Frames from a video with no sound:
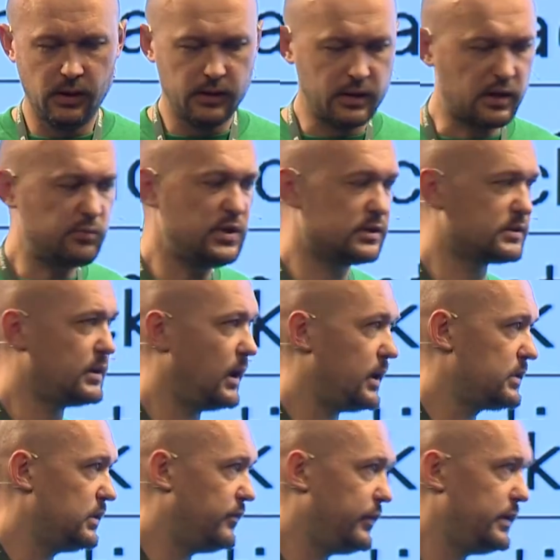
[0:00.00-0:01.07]
that means
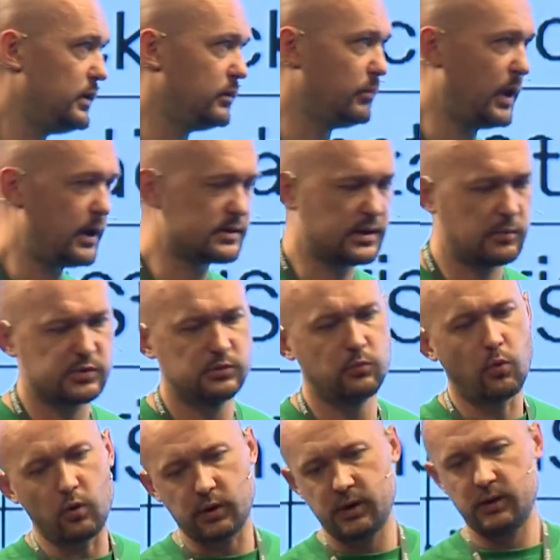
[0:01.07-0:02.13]
that if you make something
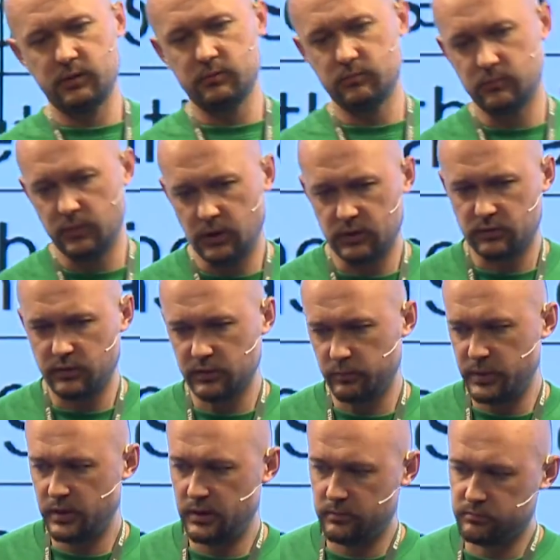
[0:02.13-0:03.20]
working, it will
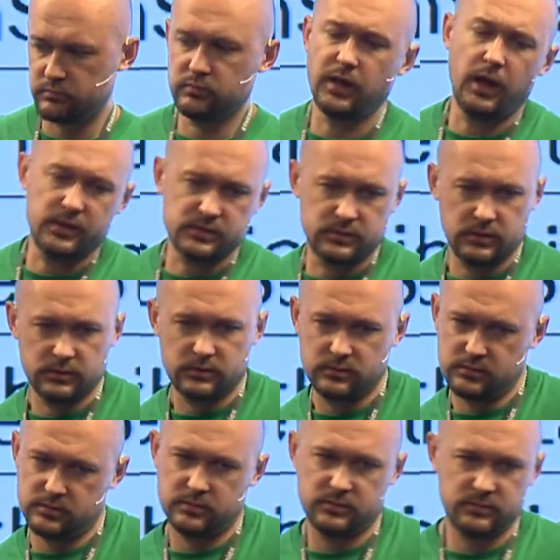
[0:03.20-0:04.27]
be tested
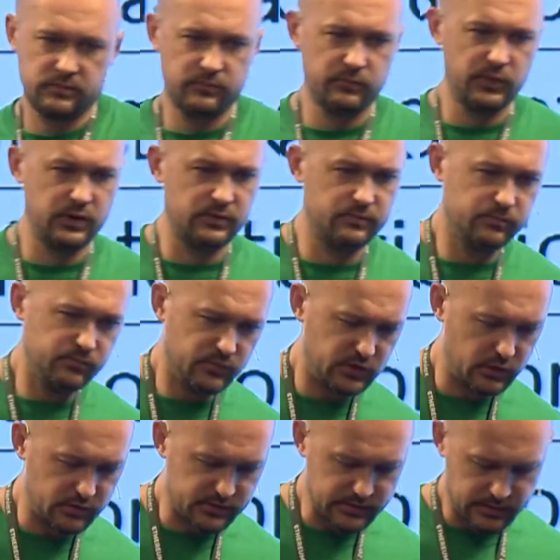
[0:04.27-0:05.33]
very
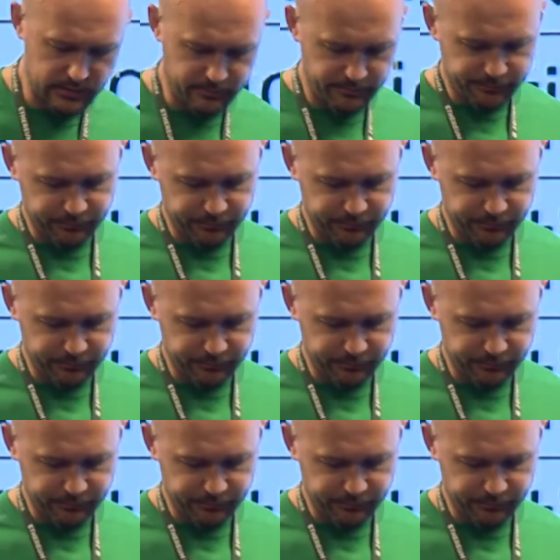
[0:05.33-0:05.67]
seriously.